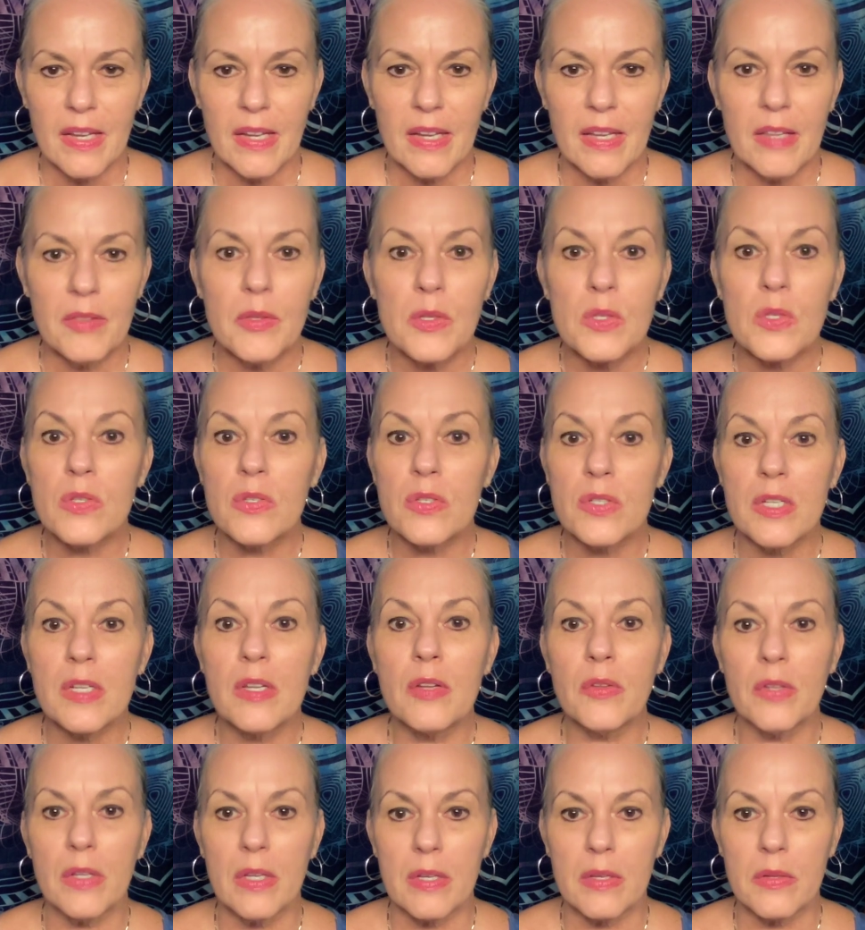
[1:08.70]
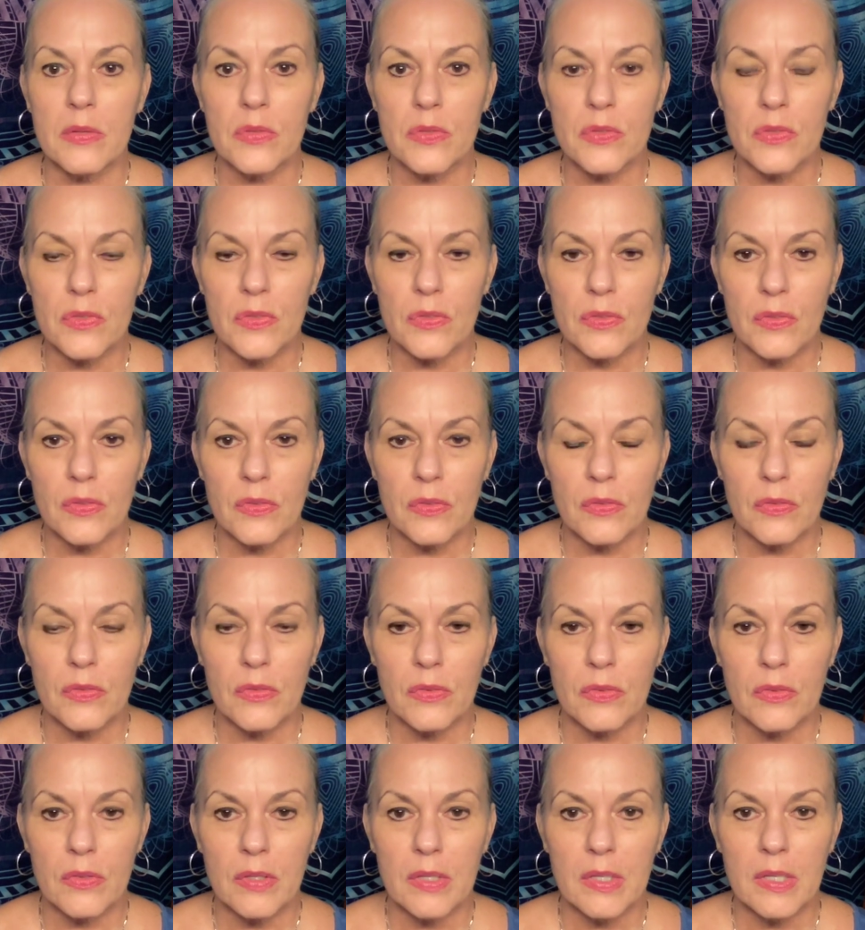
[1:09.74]
In the stillness,
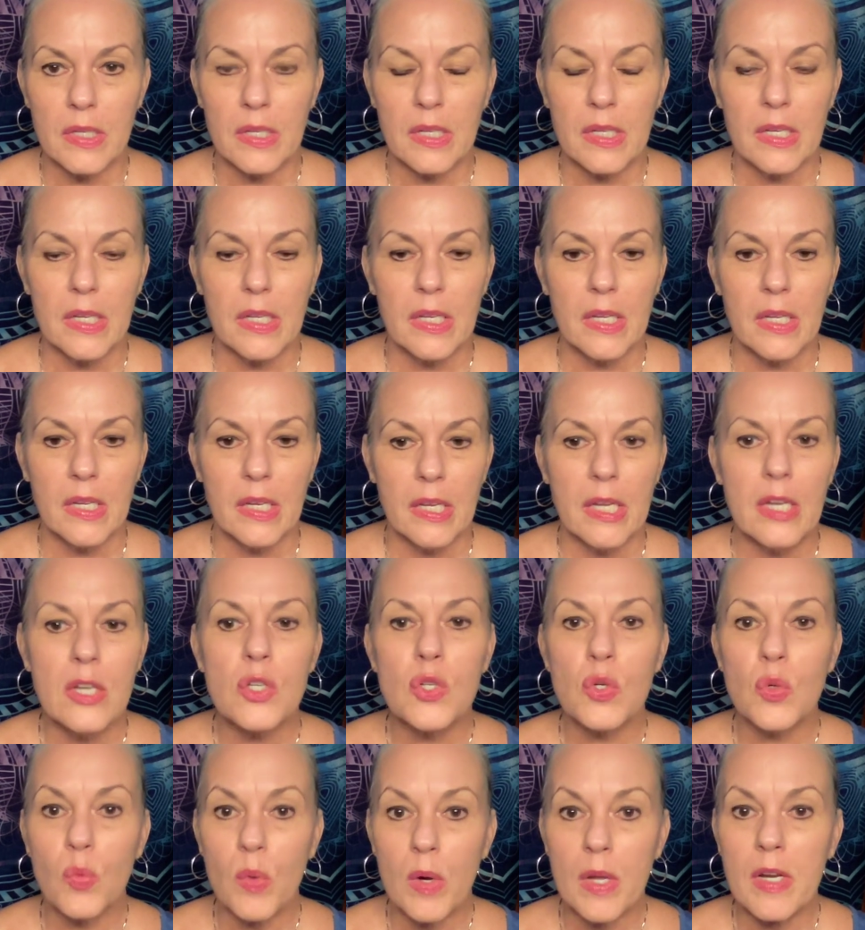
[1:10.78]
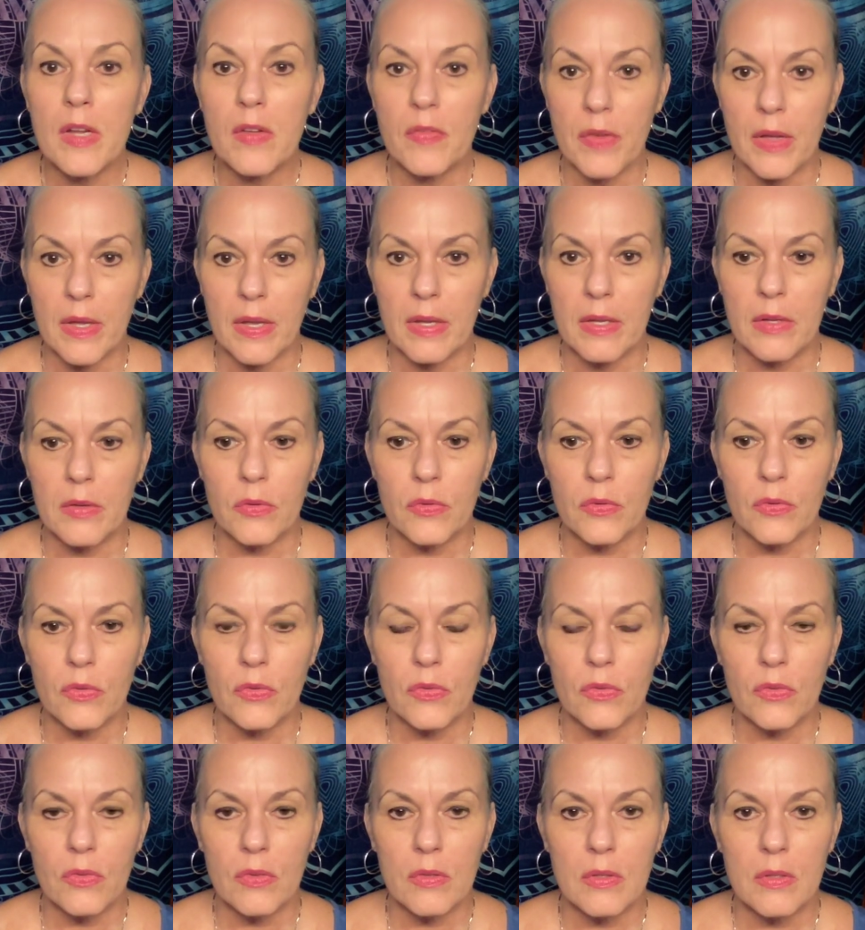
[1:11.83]
each one of
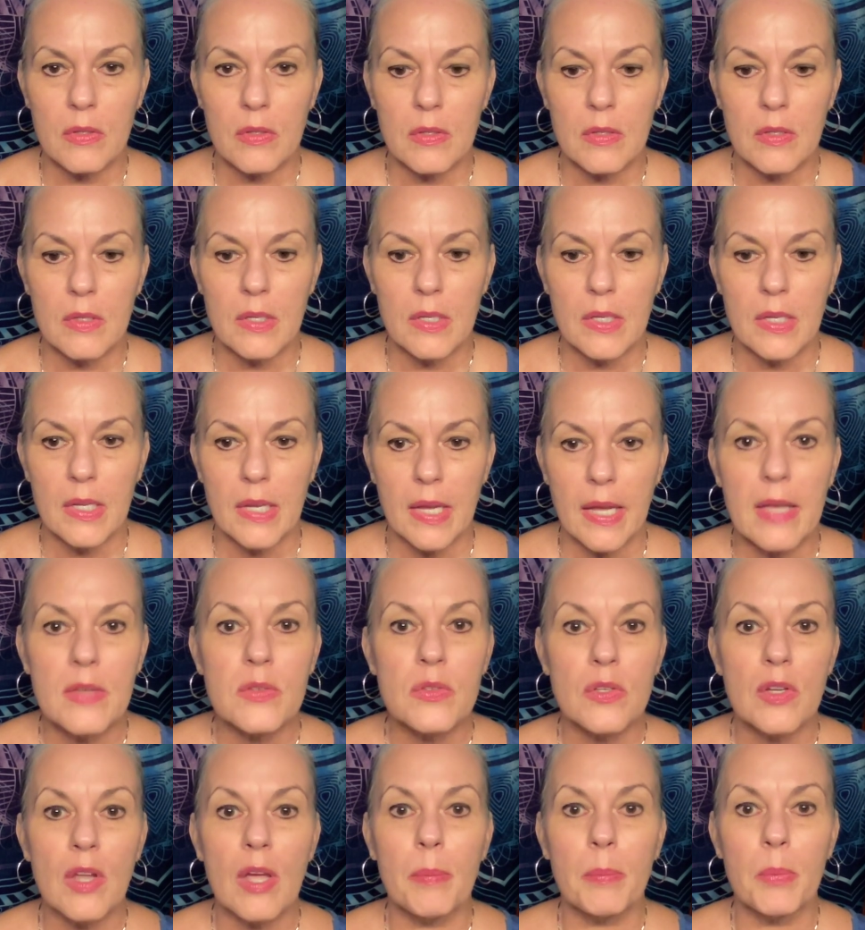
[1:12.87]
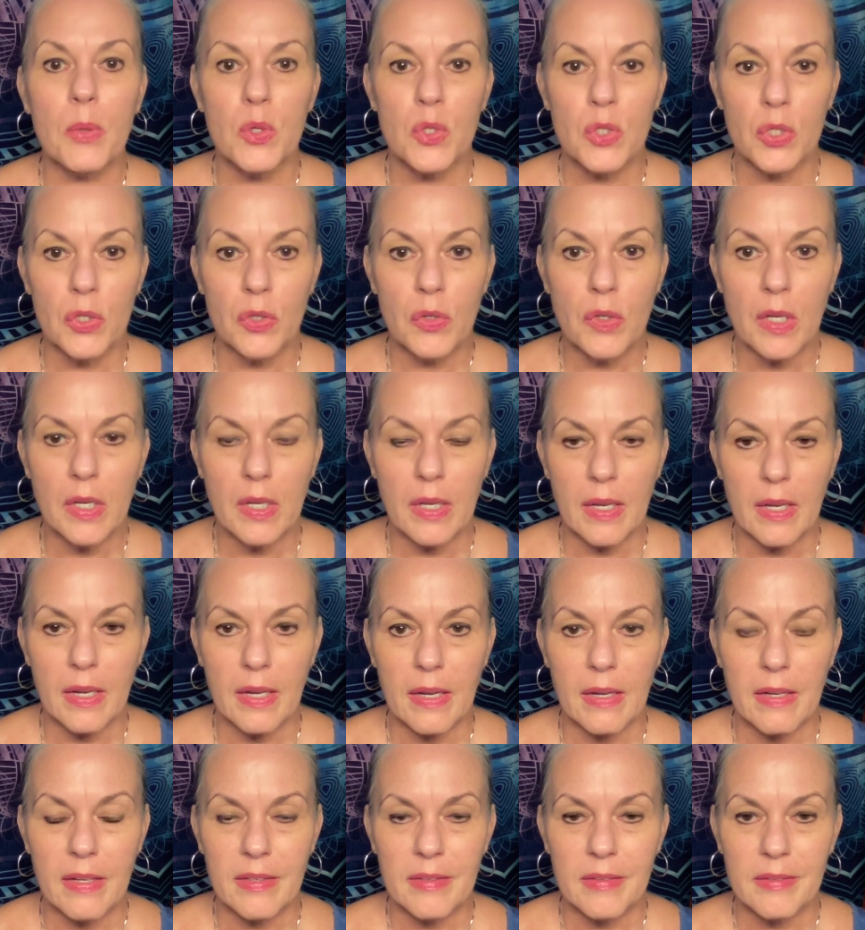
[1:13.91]
us has an
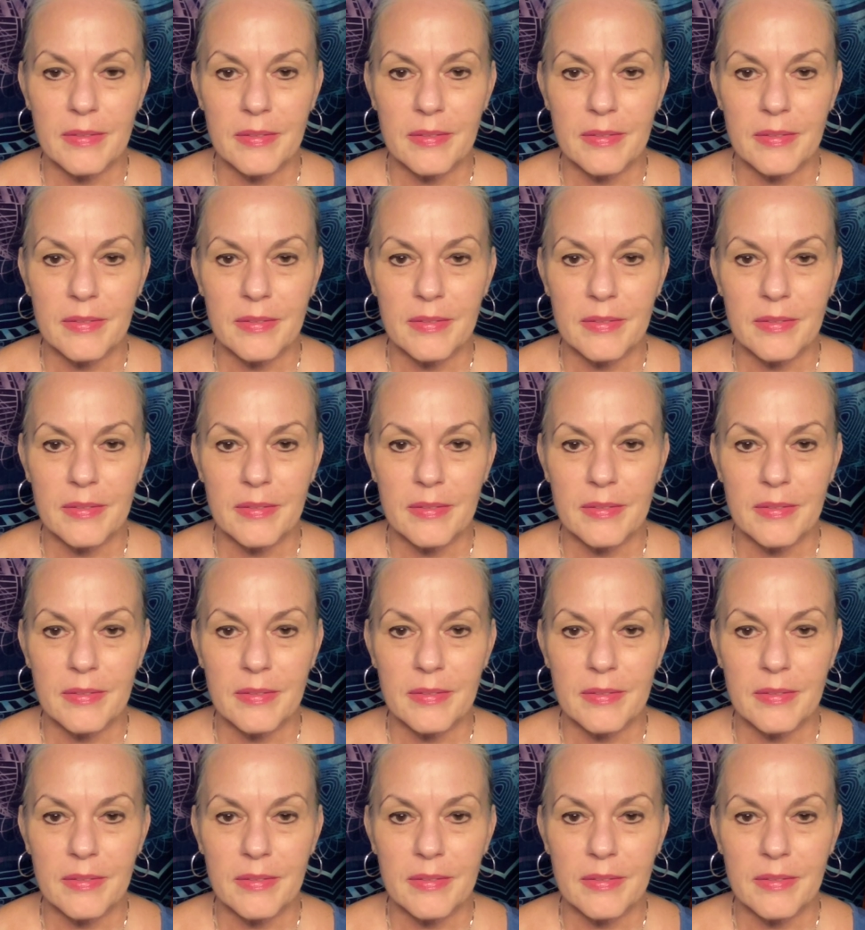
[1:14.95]
opportunity